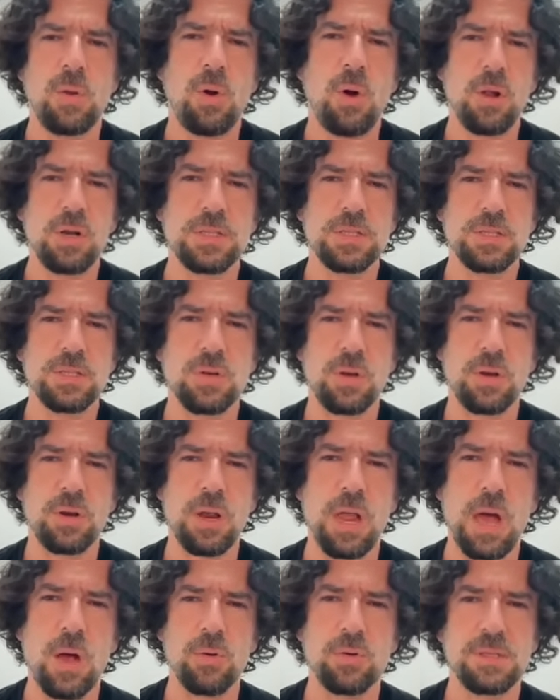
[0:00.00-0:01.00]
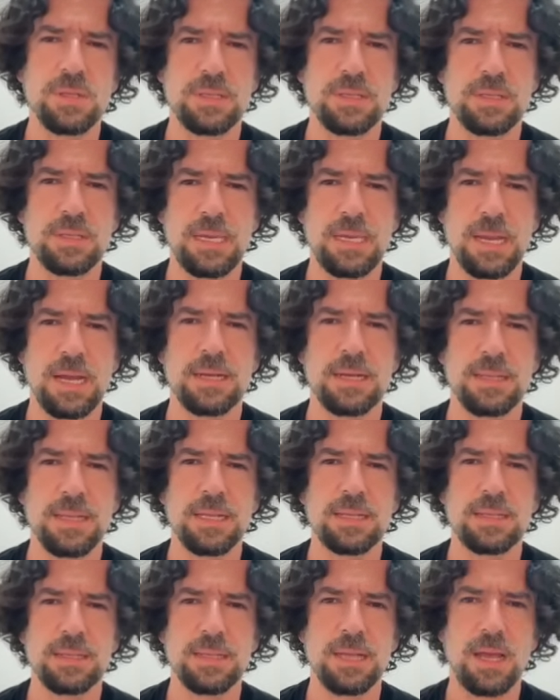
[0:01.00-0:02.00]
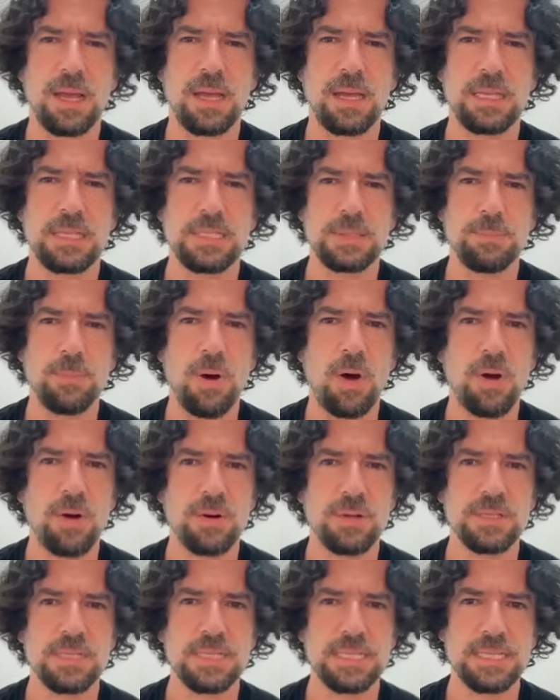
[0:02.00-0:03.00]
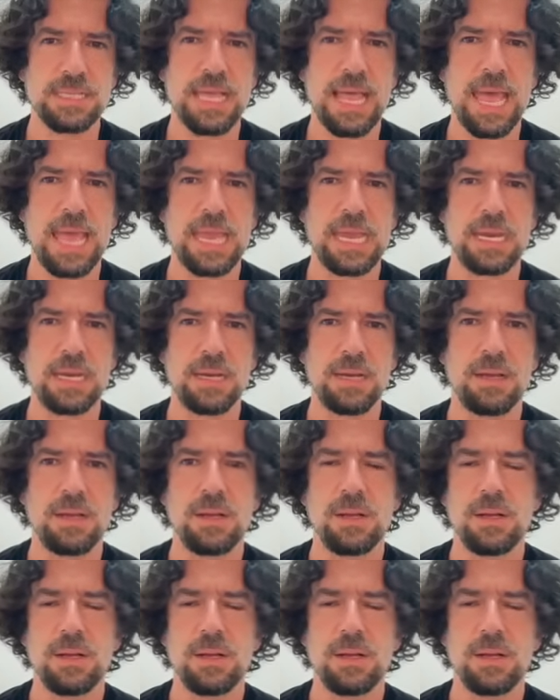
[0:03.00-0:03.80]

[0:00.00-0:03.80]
Also note here that it's more sane